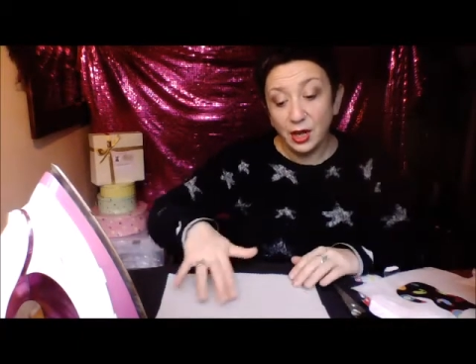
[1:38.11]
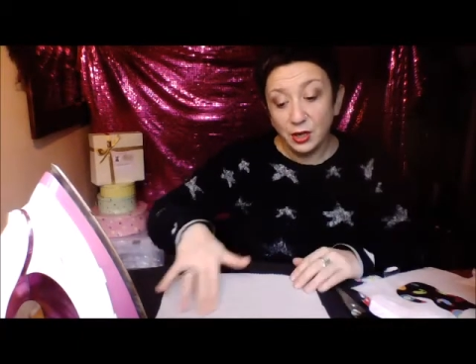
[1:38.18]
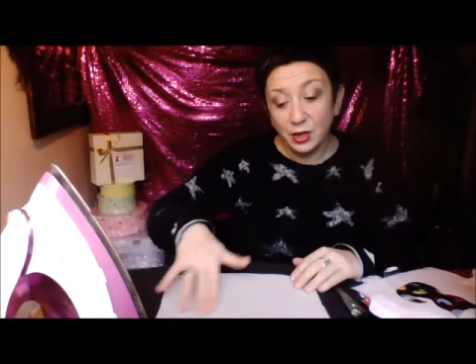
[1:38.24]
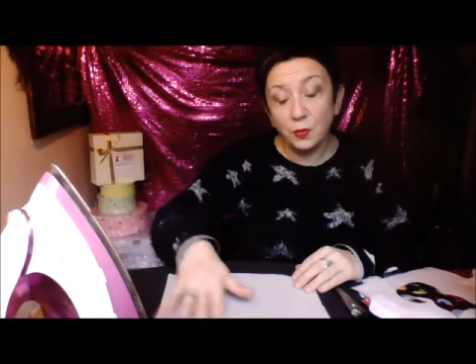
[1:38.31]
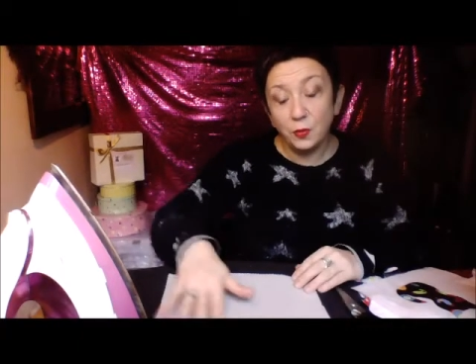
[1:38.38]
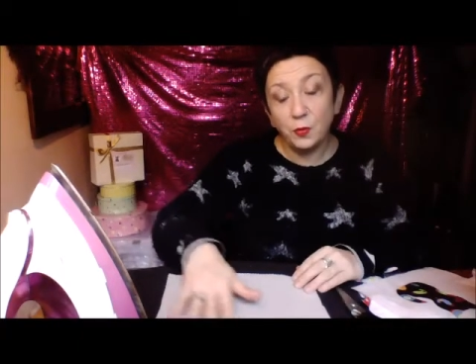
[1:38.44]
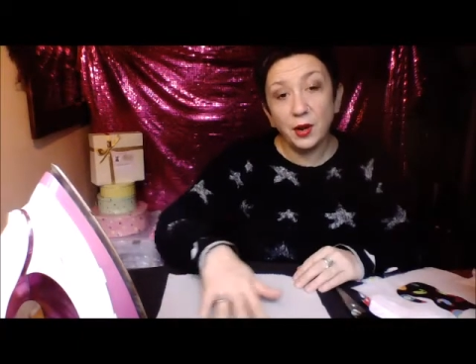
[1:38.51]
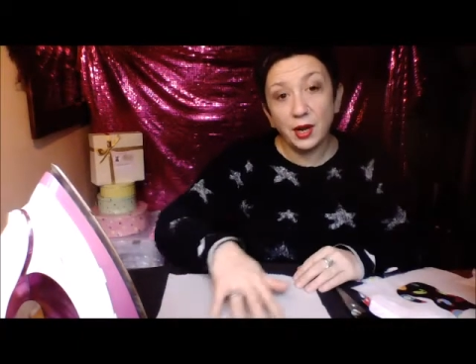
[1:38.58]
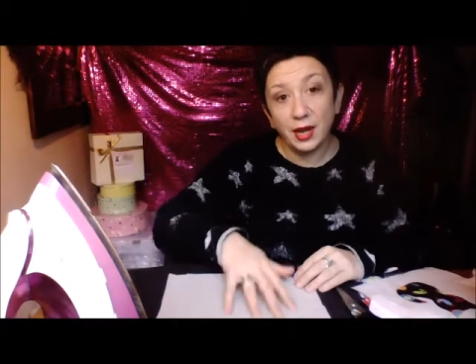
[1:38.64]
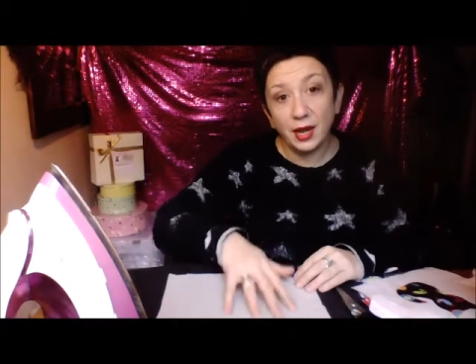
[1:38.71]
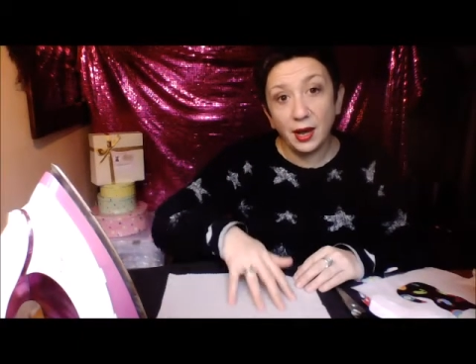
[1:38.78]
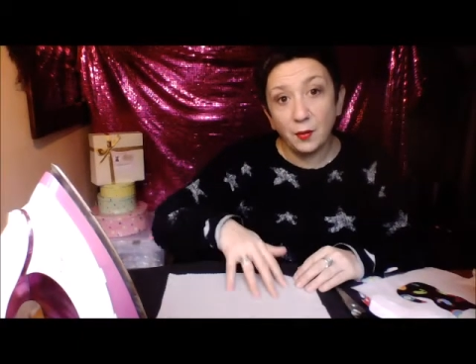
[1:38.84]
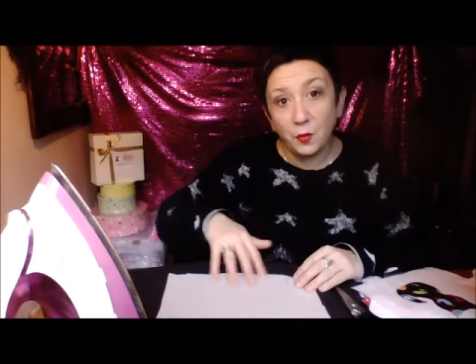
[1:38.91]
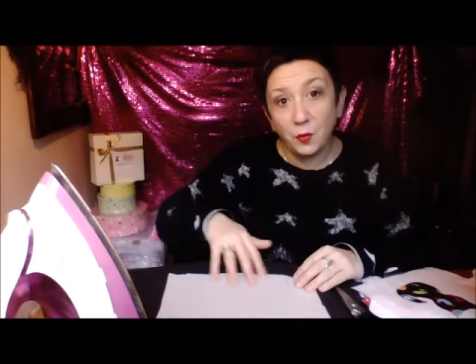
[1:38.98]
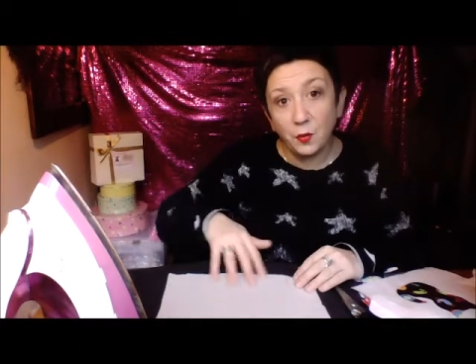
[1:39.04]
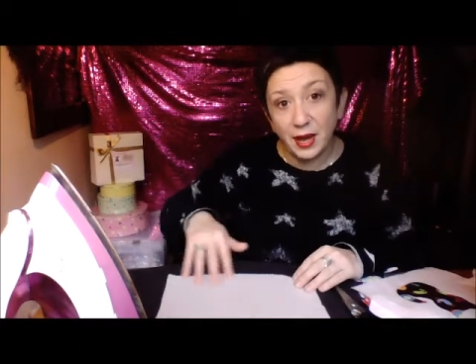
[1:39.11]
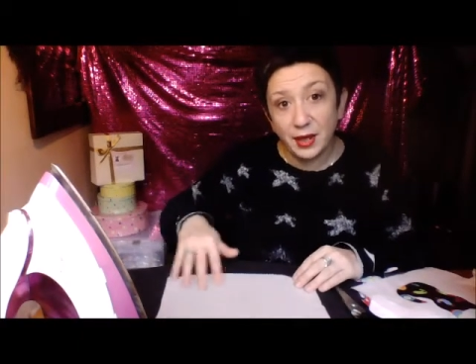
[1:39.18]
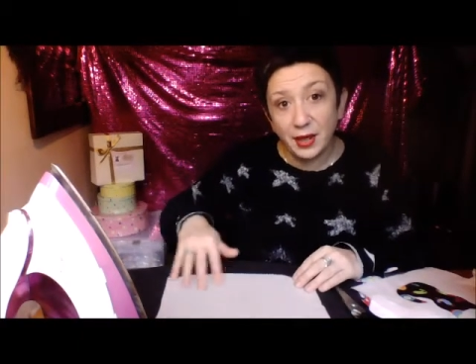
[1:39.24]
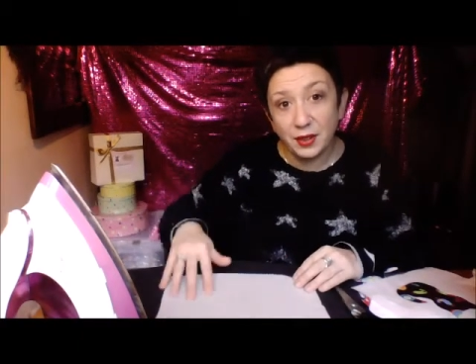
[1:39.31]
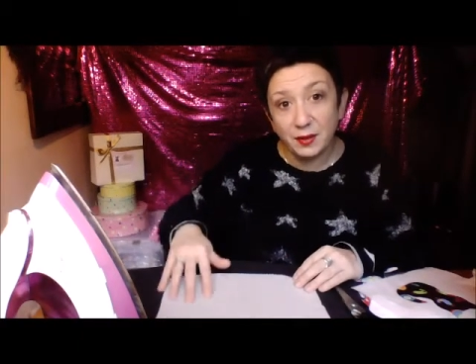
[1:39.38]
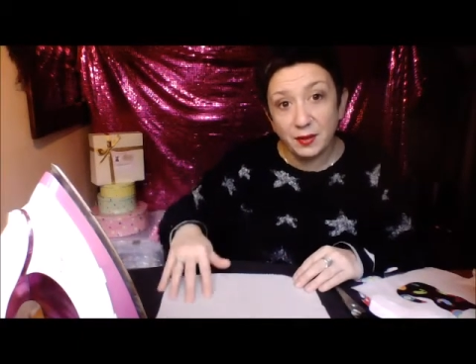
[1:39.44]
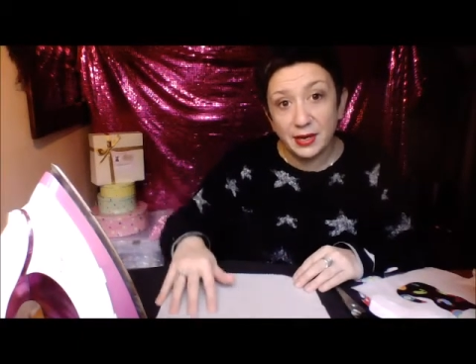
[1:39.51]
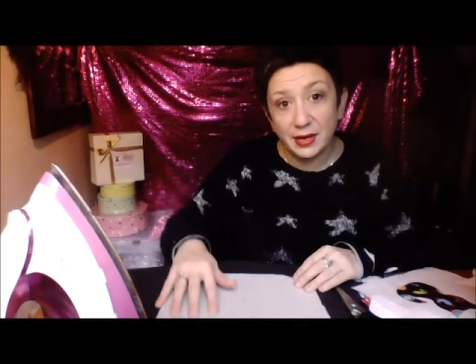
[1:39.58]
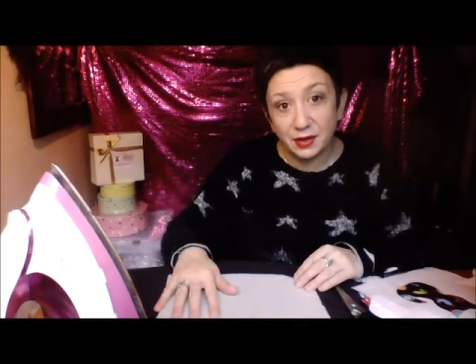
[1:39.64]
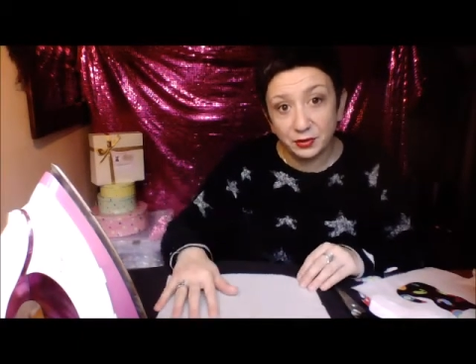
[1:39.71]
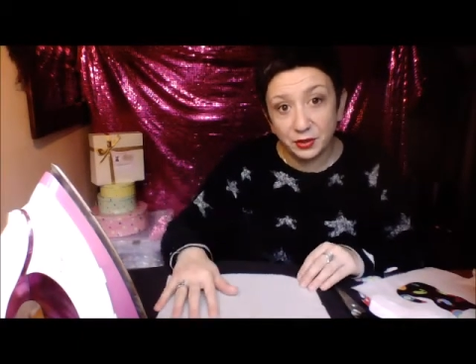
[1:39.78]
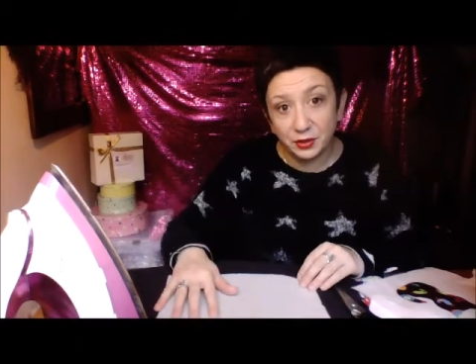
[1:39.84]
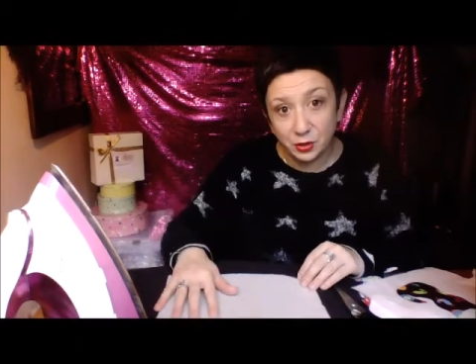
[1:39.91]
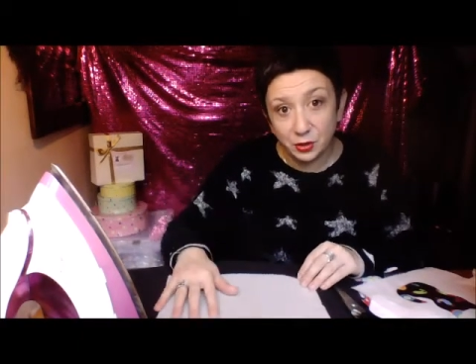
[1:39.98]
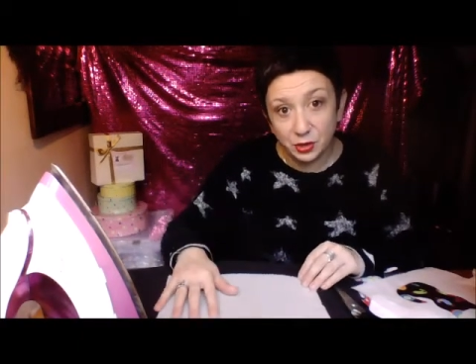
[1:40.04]
you work out where the middle of
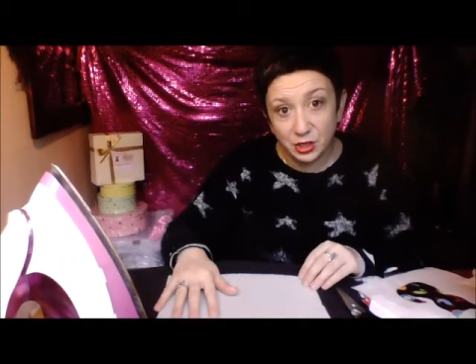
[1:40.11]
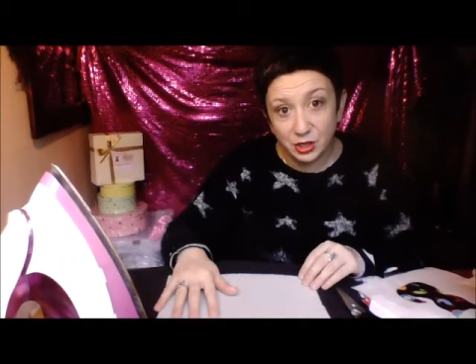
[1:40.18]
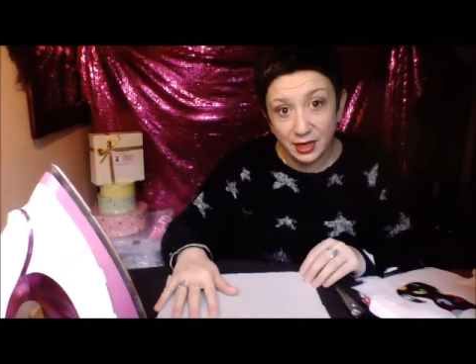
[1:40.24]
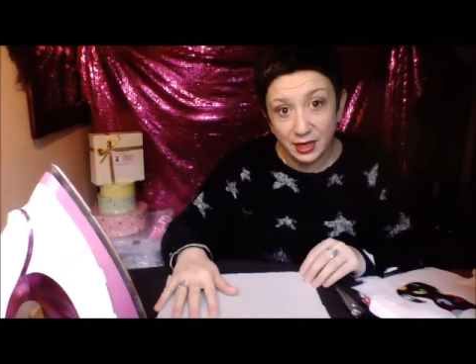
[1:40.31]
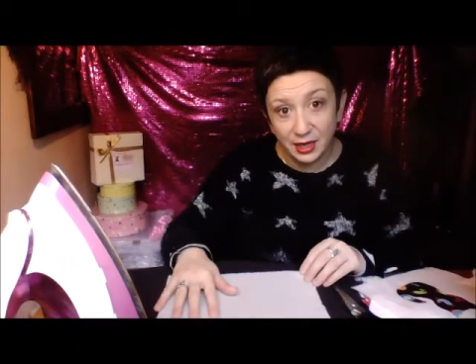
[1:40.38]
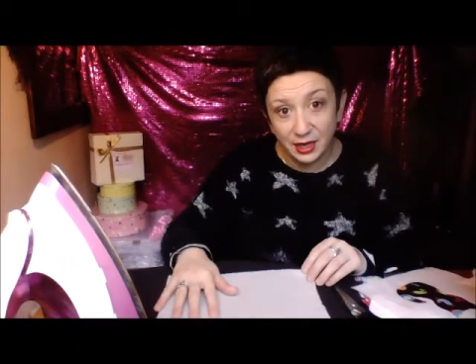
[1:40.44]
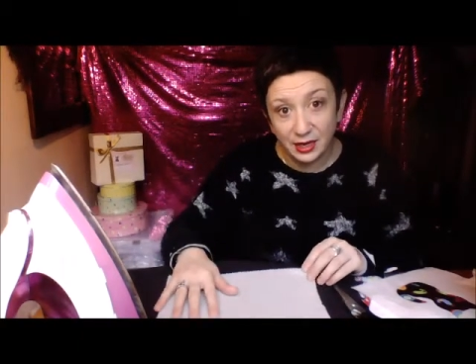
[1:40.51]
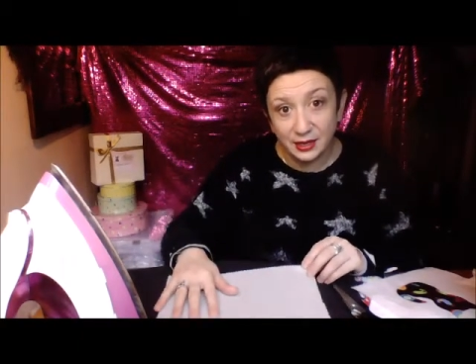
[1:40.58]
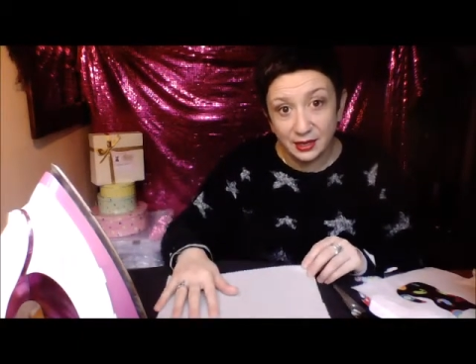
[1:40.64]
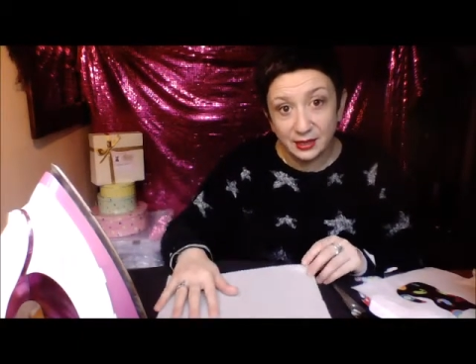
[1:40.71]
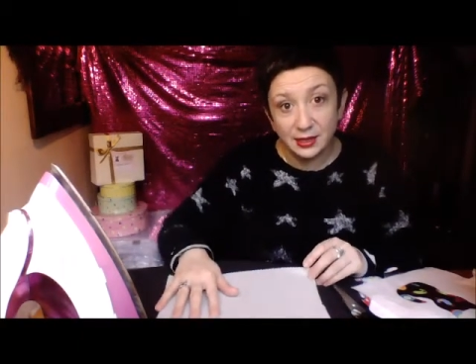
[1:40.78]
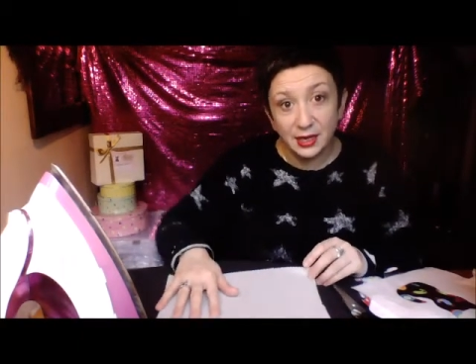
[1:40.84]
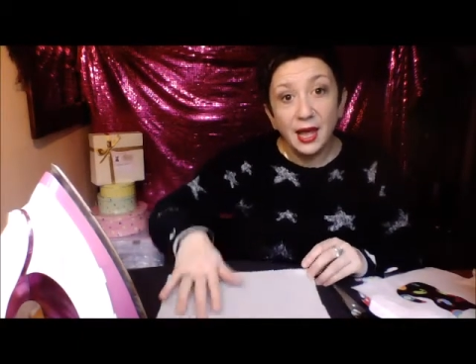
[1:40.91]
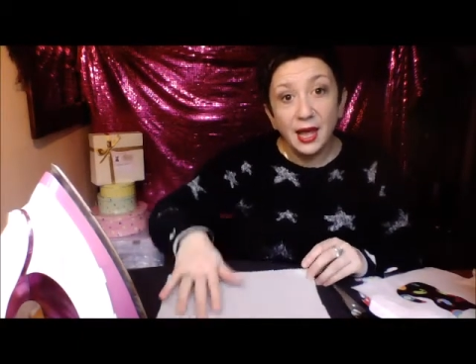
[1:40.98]
the cushion is,